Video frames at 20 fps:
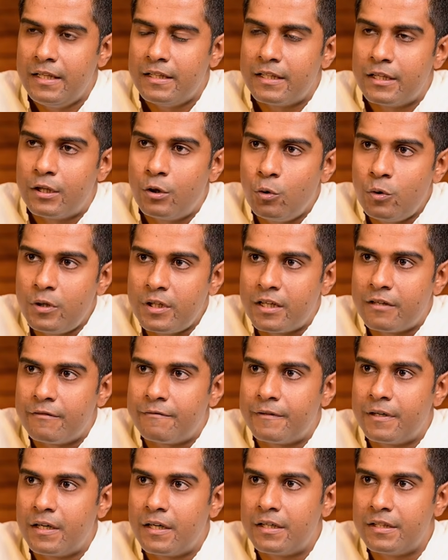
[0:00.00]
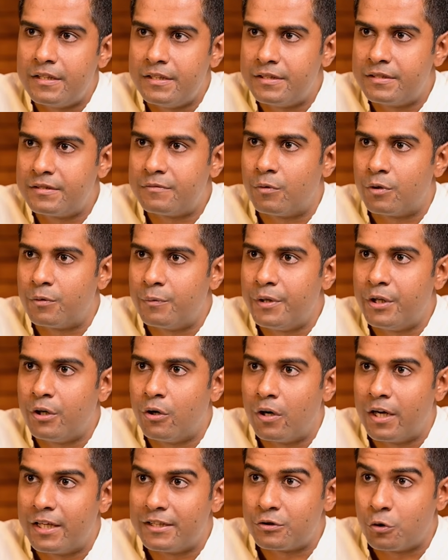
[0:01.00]
The good kapha is what we
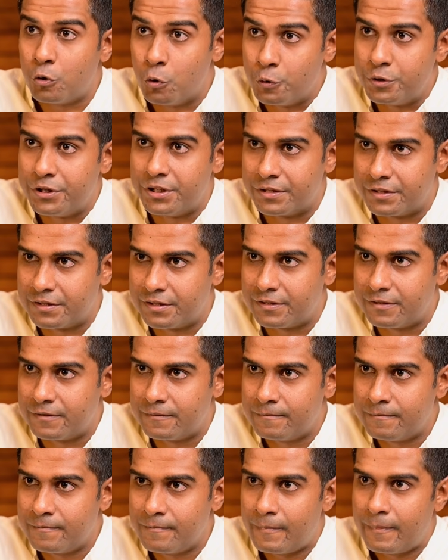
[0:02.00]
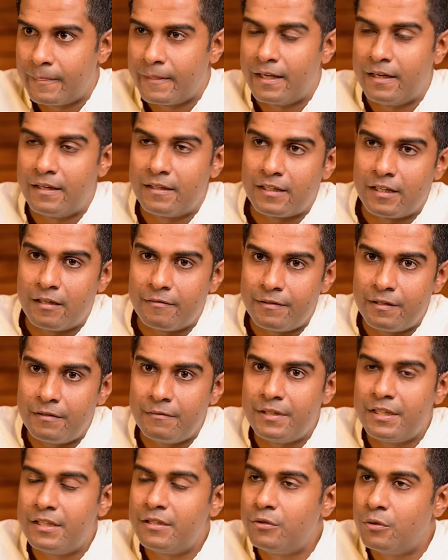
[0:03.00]
call as ojas. And kapha,
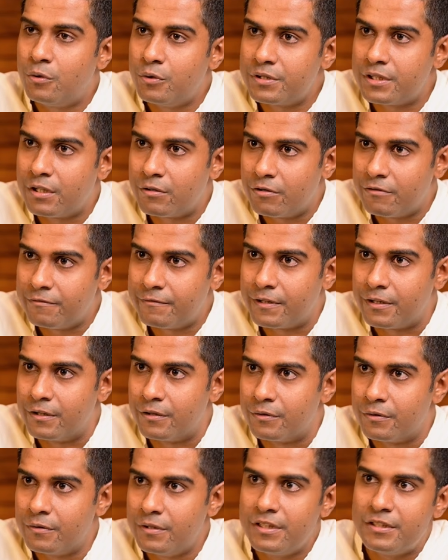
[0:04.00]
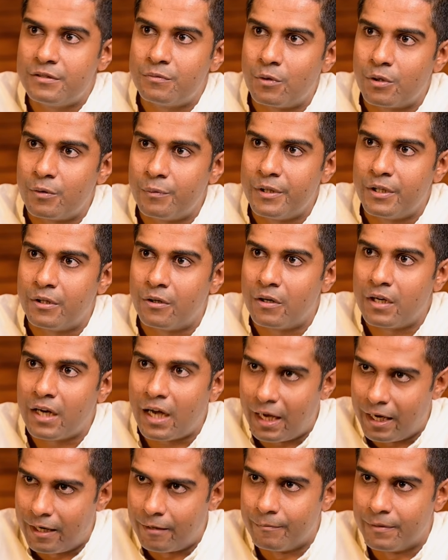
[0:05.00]
when it goes out of control, is what we call
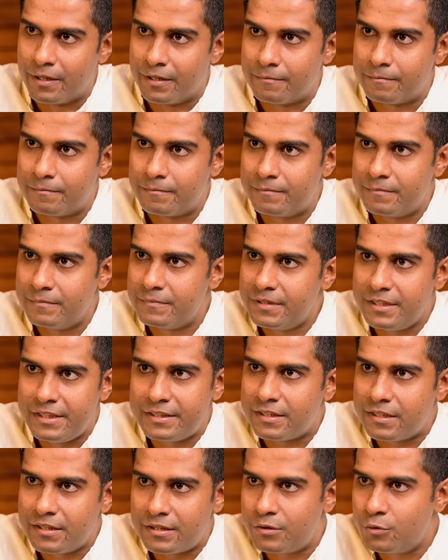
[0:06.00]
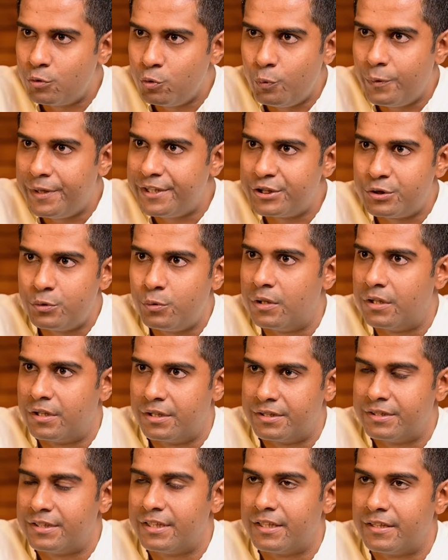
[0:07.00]
ama. These are two ways to
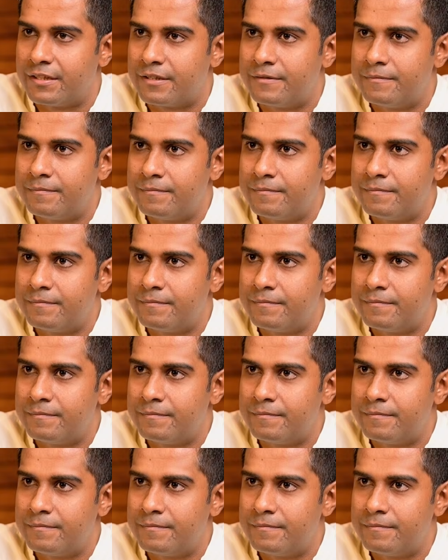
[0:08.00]
understand.